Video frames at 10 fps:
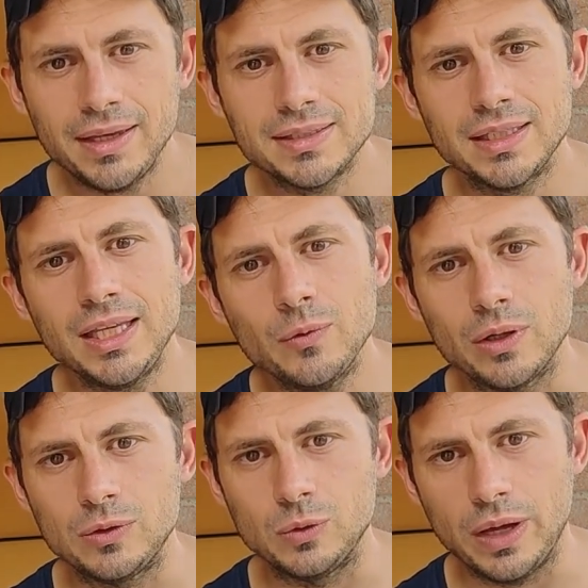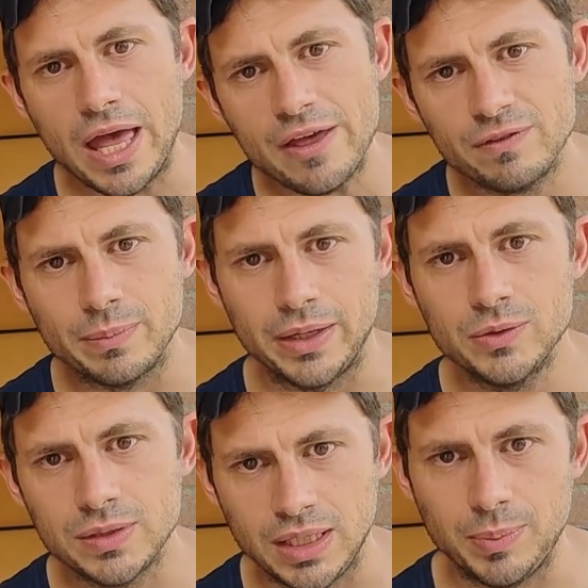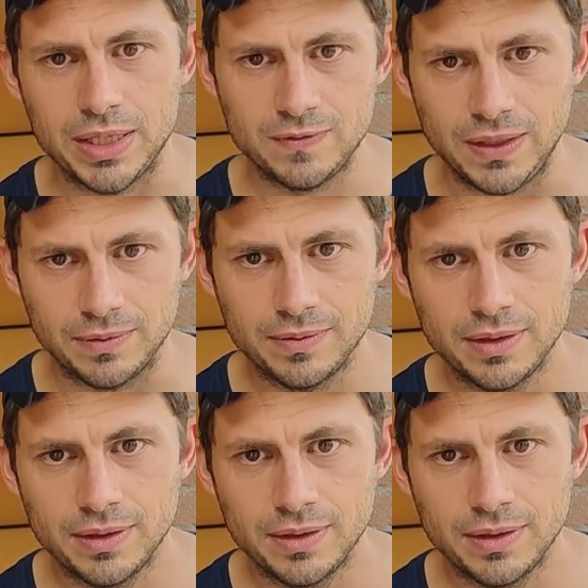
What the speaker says: is equal to f minus e plus v,